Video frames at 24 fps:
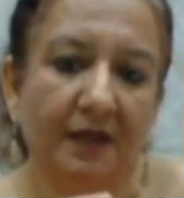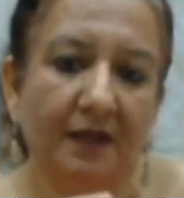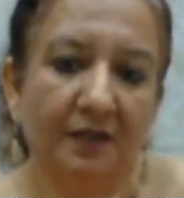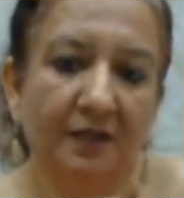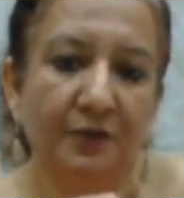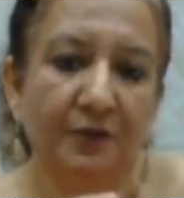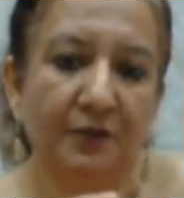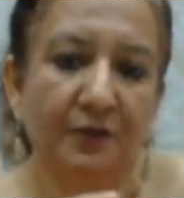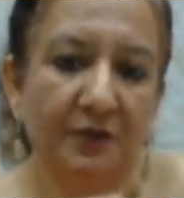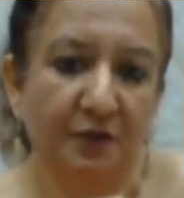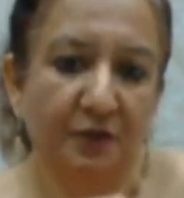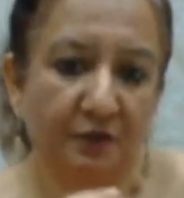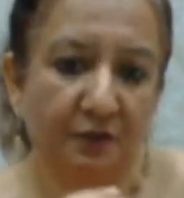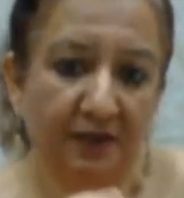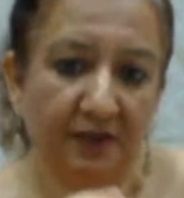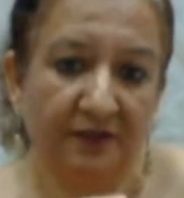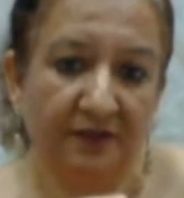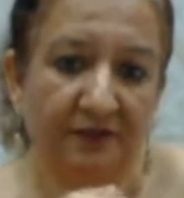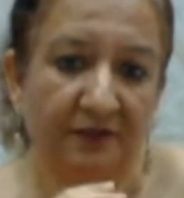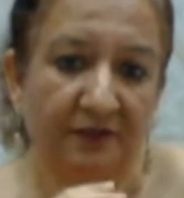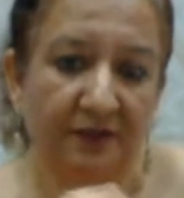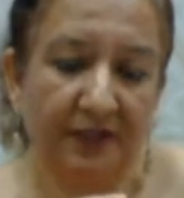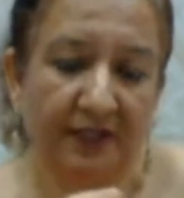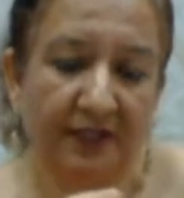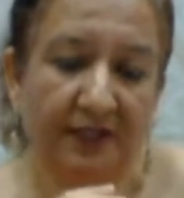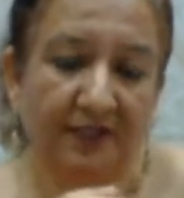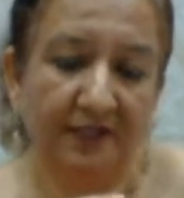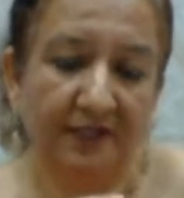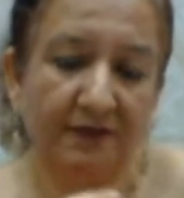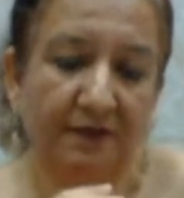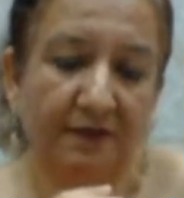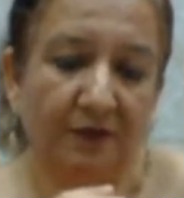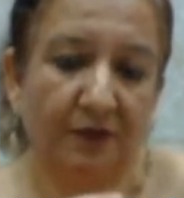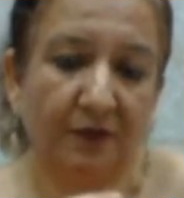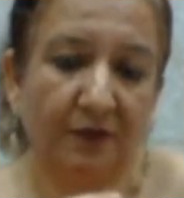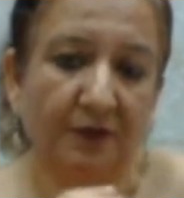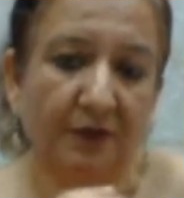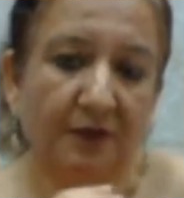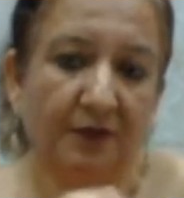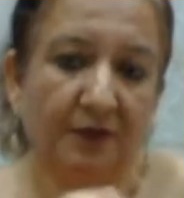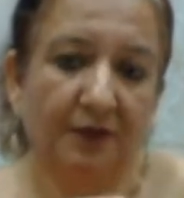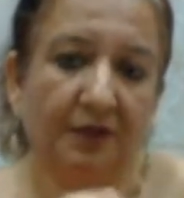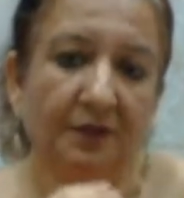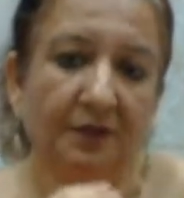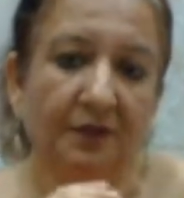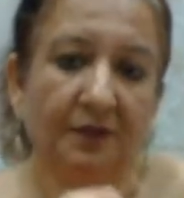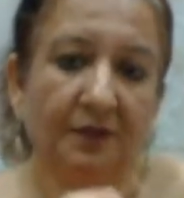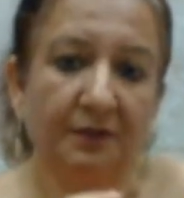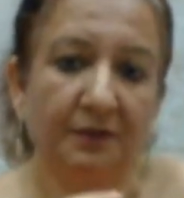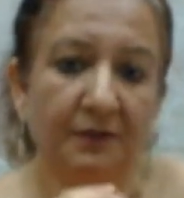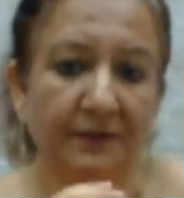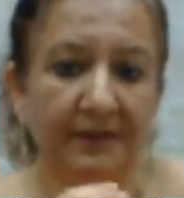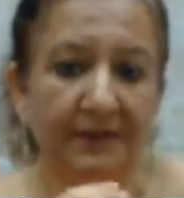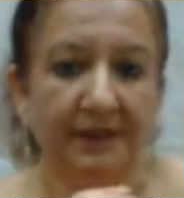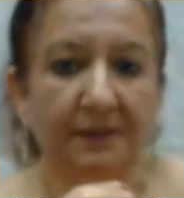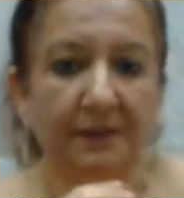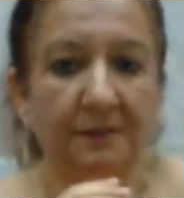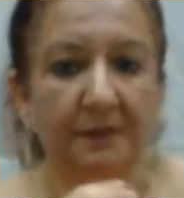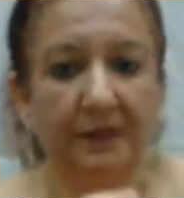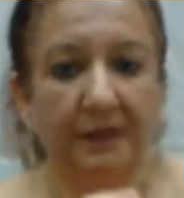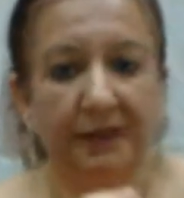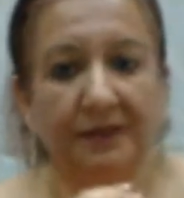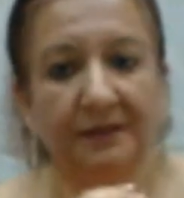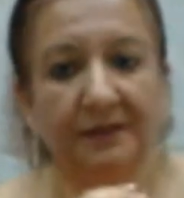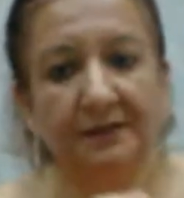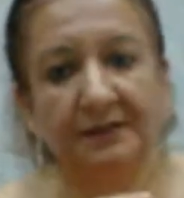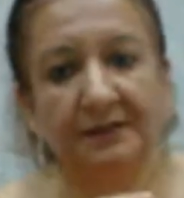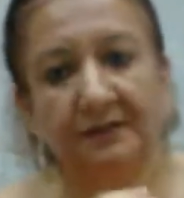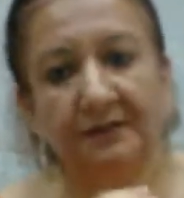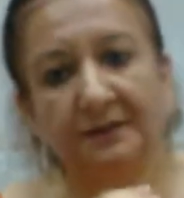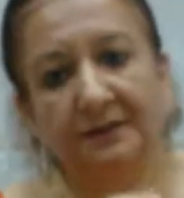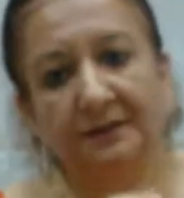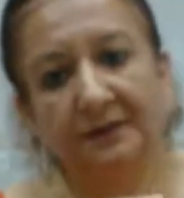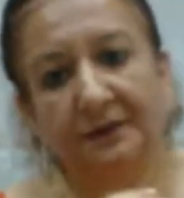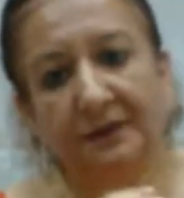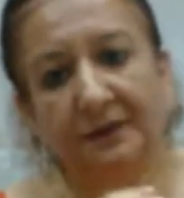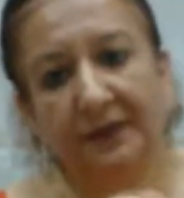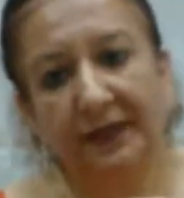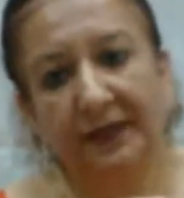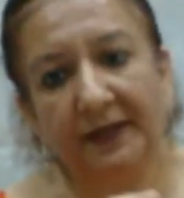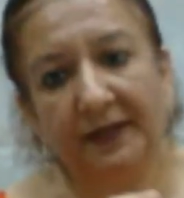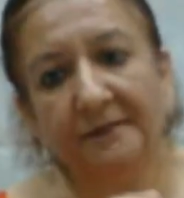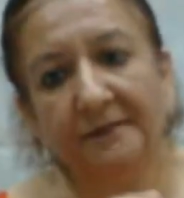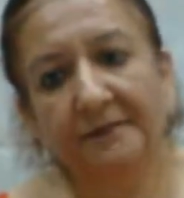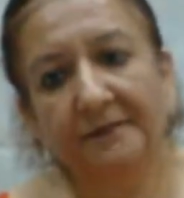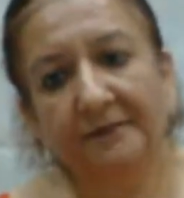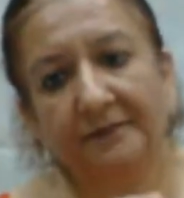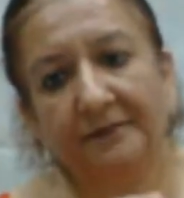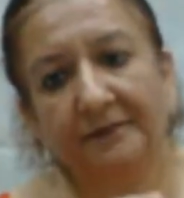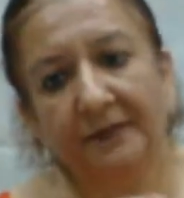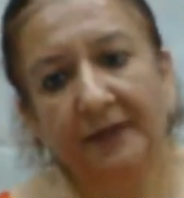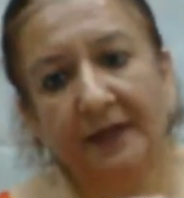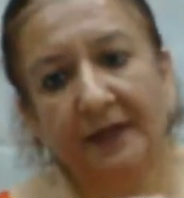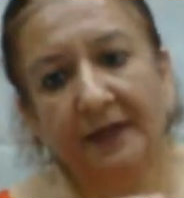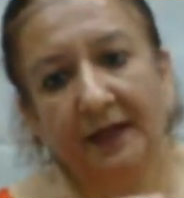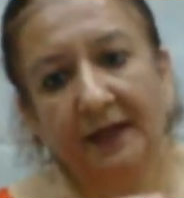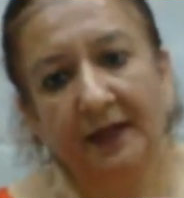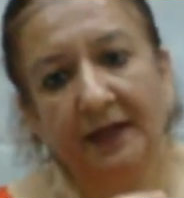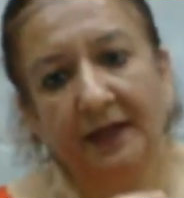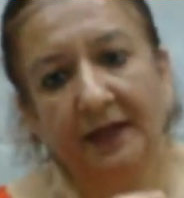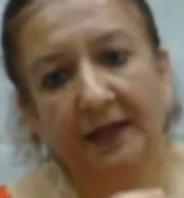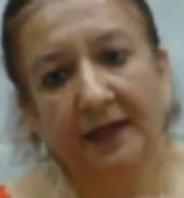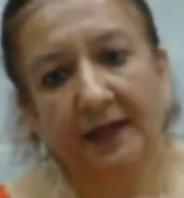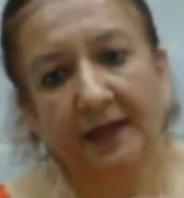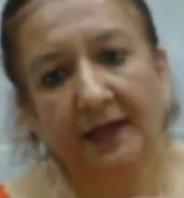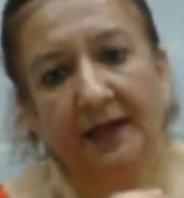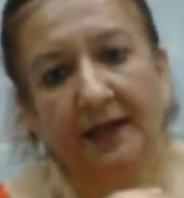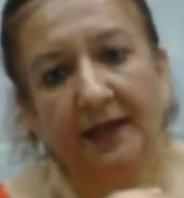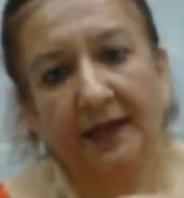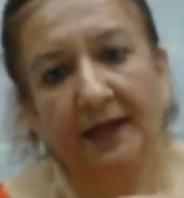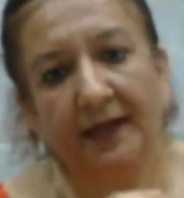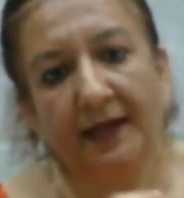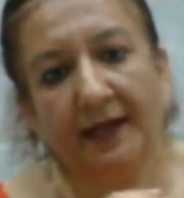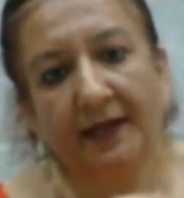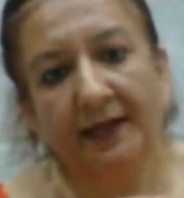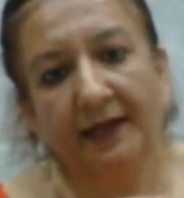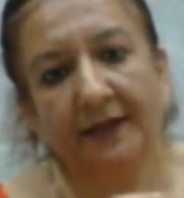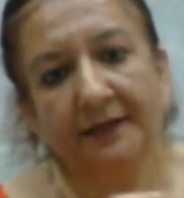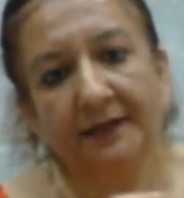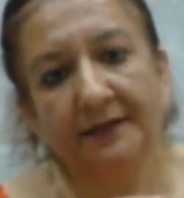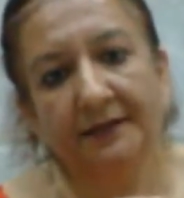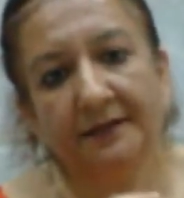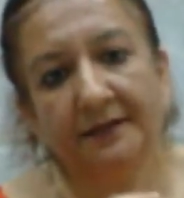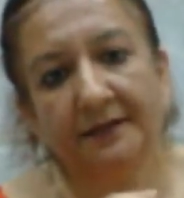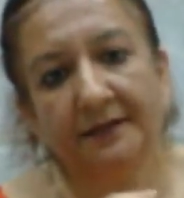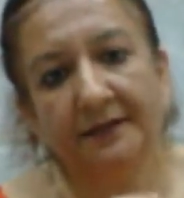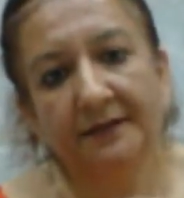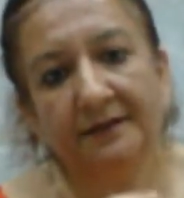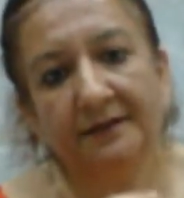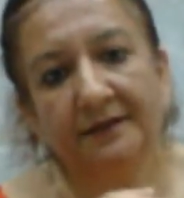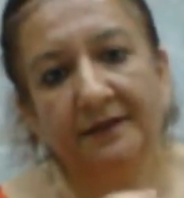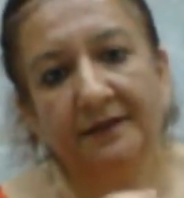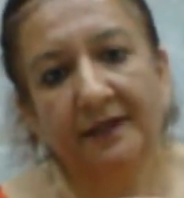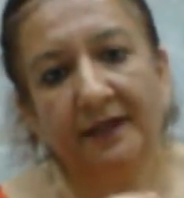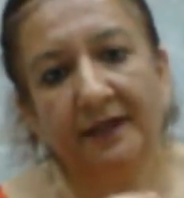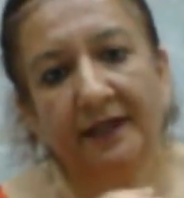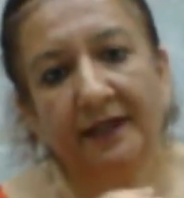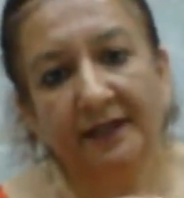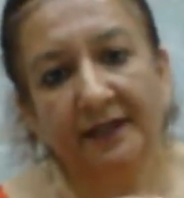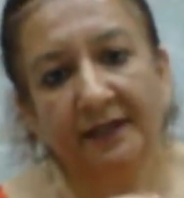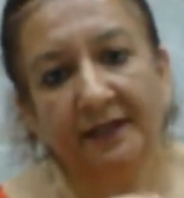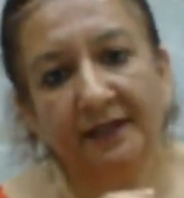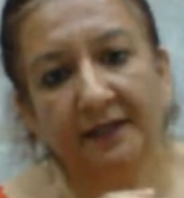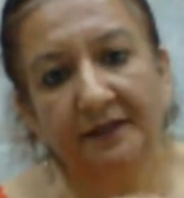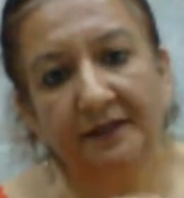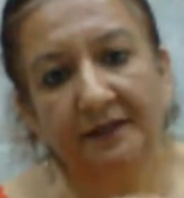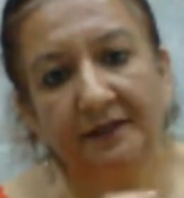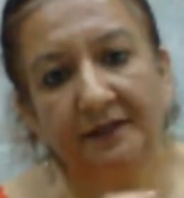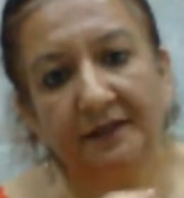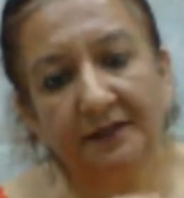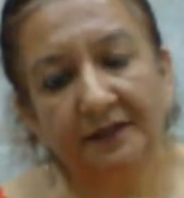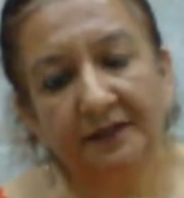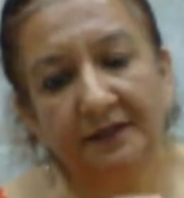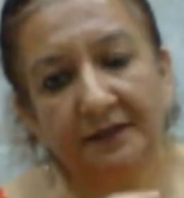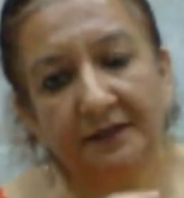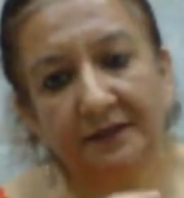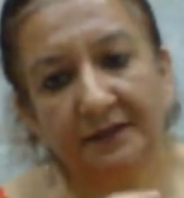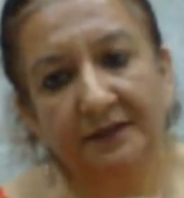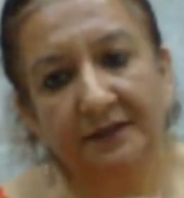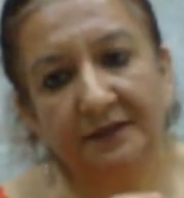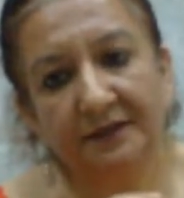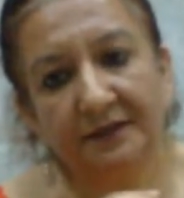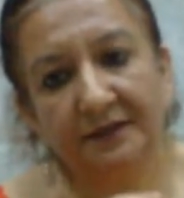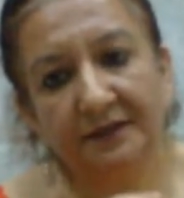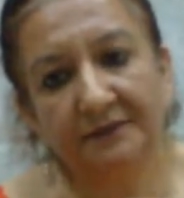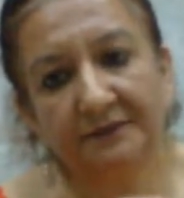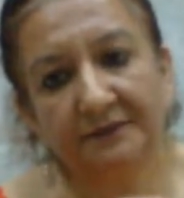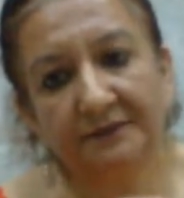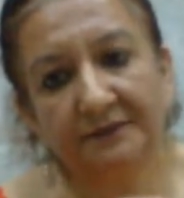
switch word phrase for losing weight. Okay, and again here